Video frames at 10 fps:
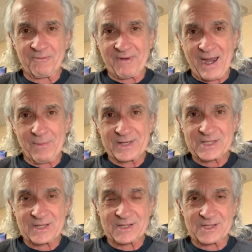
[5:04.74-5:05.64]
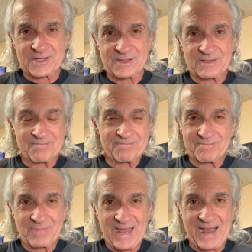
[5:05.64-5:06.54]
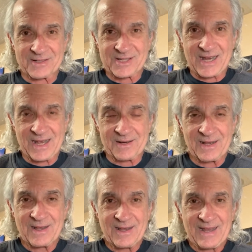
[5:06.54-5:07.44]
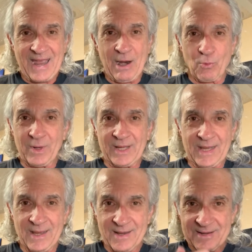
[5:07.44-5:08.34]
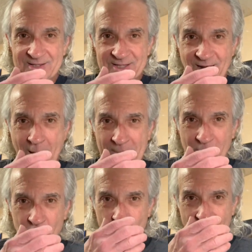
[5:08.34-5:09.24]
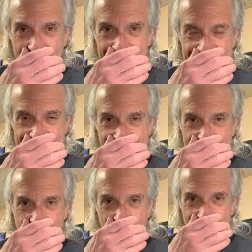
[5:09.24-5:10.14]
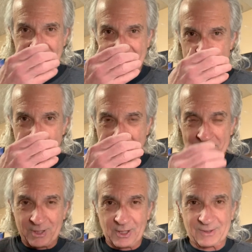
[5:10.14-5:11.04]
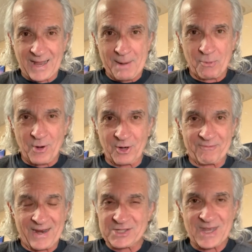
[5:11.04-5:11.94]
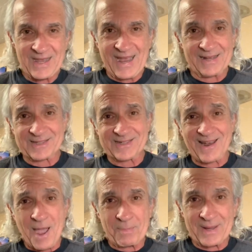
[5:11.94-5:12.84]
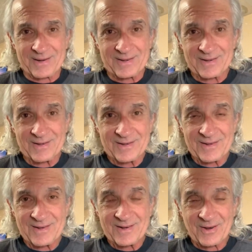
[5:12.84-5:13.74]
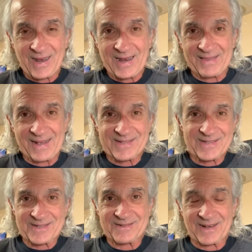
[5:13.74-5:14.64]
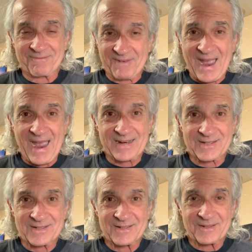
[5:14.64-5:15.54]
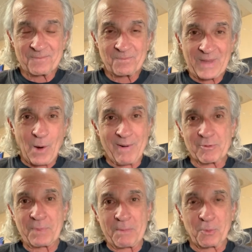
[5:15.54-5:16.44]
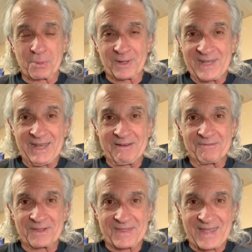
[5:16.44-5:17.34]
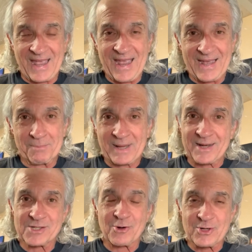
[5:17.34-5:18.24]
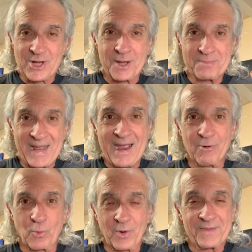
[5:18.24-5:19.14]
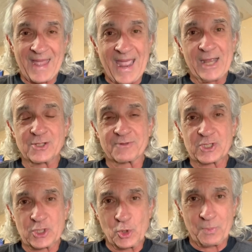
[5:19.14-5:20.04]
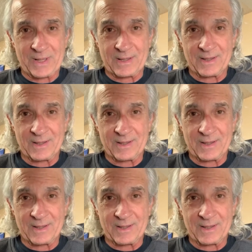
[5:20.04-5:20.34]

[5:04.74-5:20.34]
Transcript: virus that's can't see it, can't really stop it with one of these things on your face, strapped a little diaper on your face. Can't stop it. Okay, that's a fact. However, people believe that they can because they're dumbed down. We're in the age of stupid.